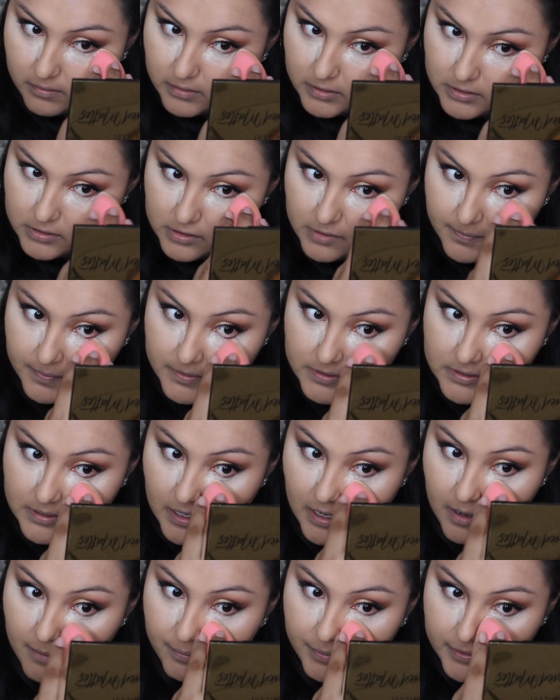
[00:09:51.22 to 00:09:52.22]
This is supposed
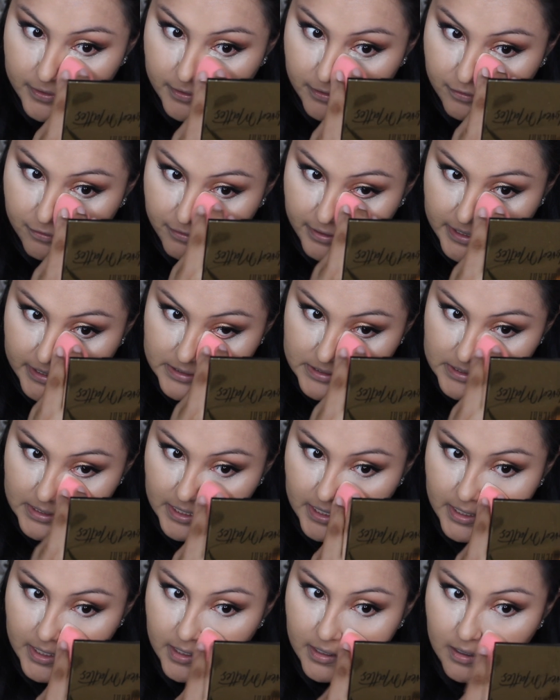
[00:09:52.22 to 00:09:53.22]
to help with the
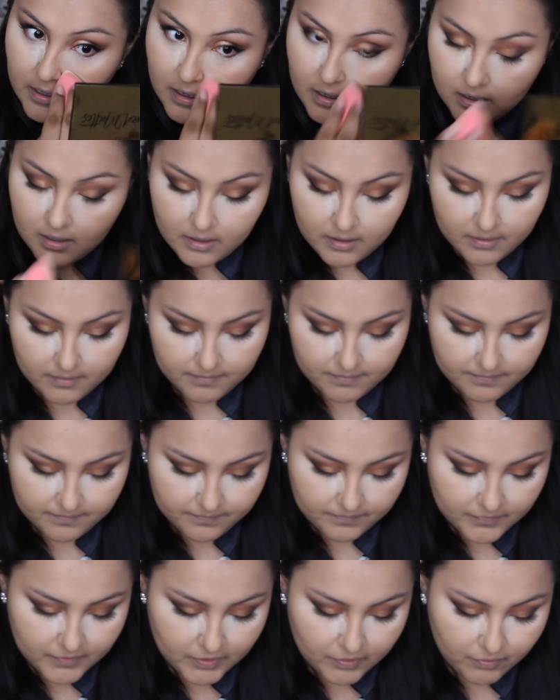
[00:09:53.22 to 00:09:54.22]
creasing.
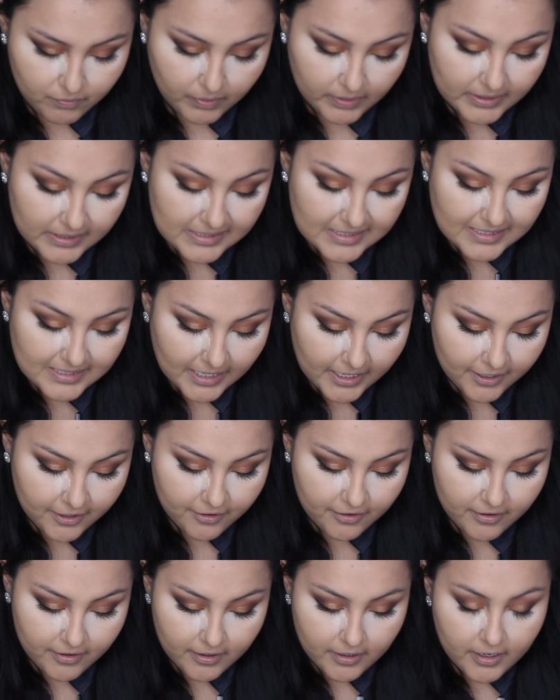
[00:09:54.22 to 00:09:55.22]
You want to set
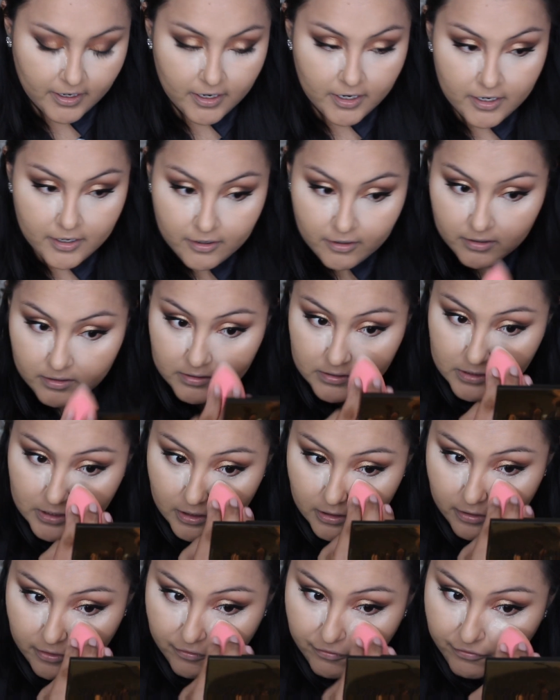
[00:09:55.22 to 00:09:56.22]
your
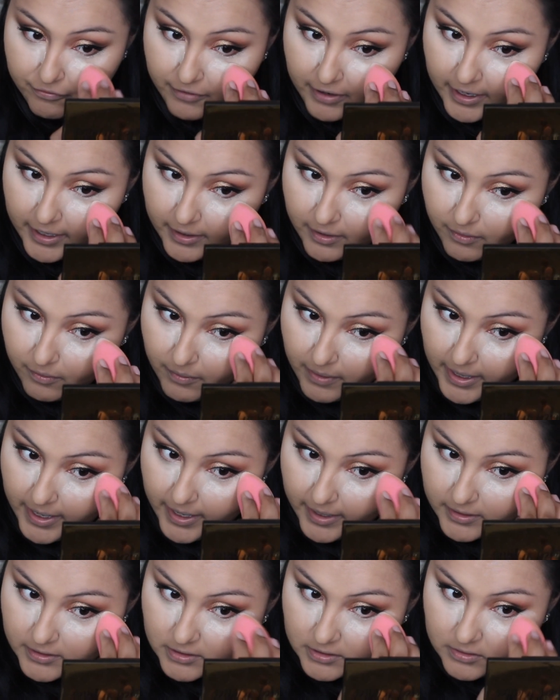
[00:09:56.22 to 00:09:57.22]
concealer right
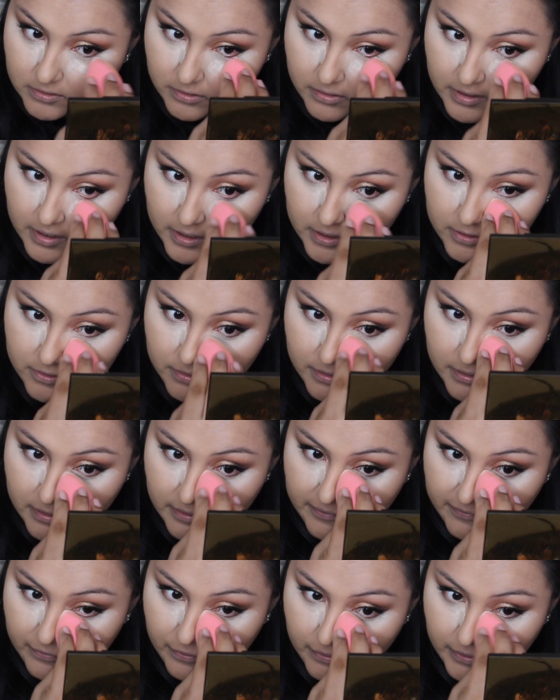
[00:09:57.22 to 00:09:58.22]
away just so that you
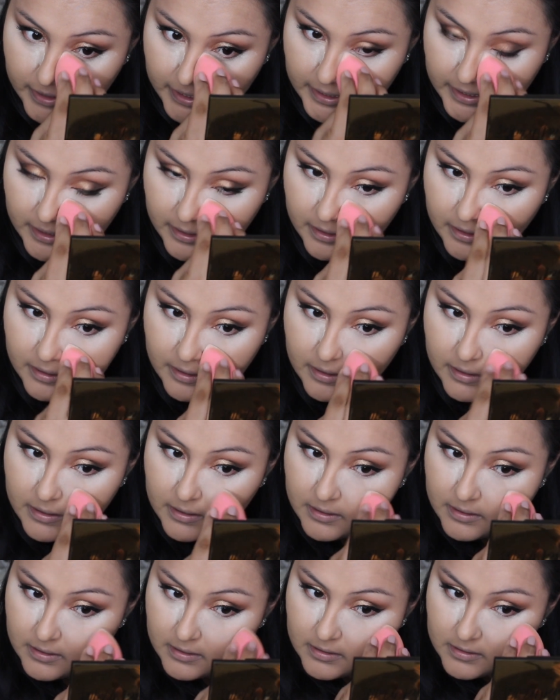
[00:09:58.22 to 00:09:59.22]
can avoid
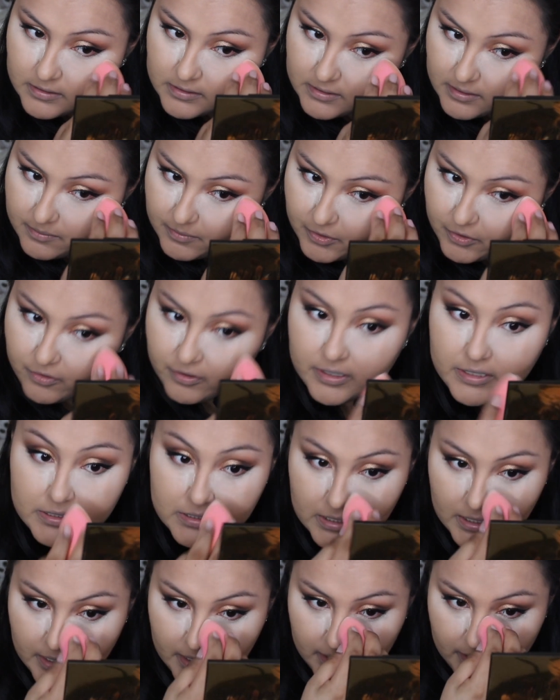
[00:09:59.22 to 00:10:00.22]
some
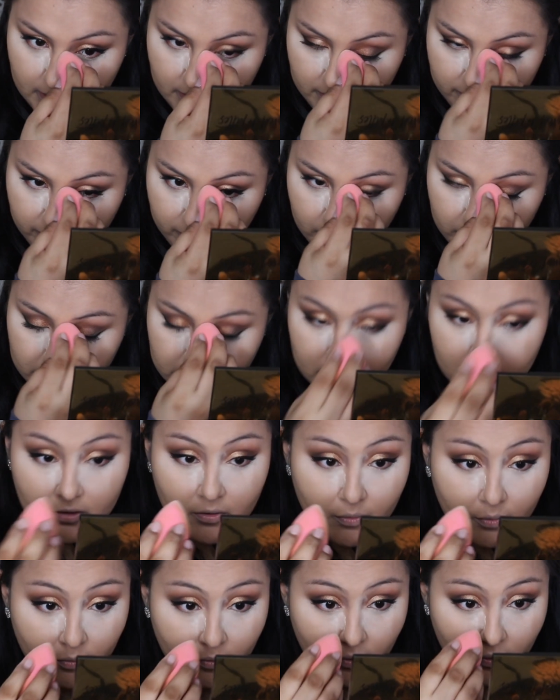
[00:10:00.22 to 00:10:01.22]
creasing. Of course, I
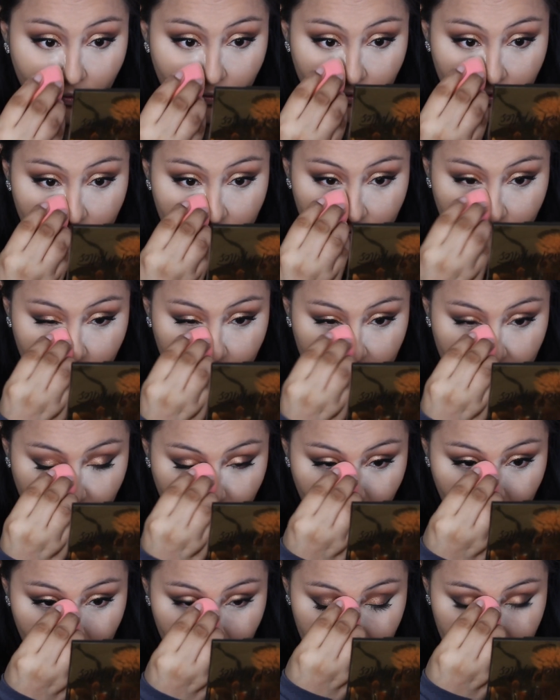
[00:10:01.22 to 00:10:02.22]
won't avoid
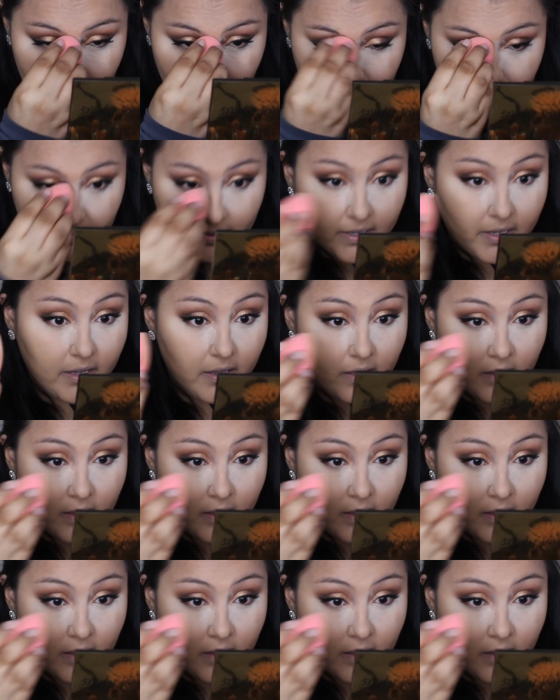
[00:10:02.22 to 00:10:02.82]
all of it, but